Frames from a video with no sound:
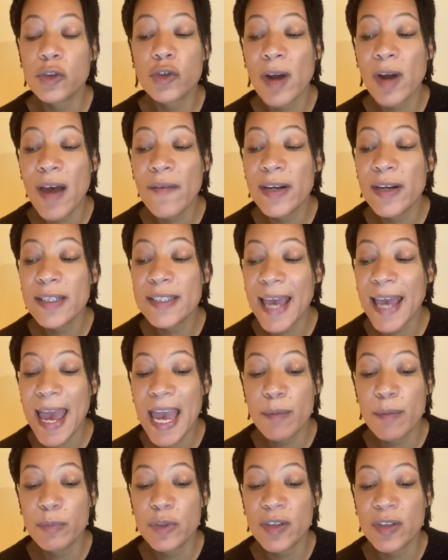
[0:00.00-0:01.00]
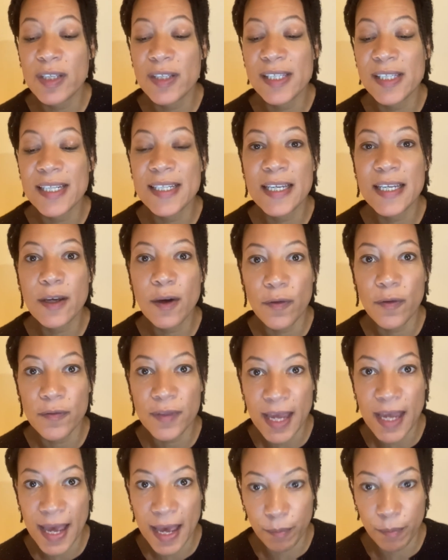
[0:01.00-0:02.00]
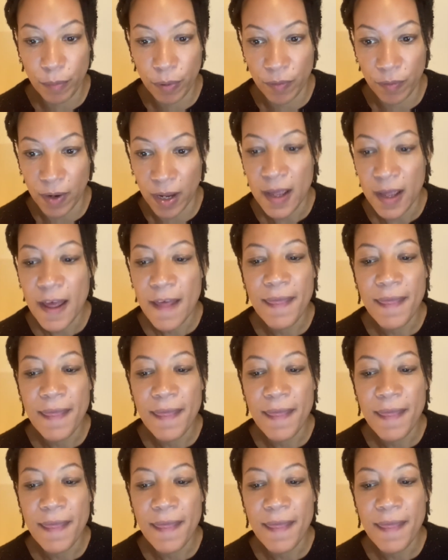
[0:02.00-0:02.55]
travellers came to the city of the emperor.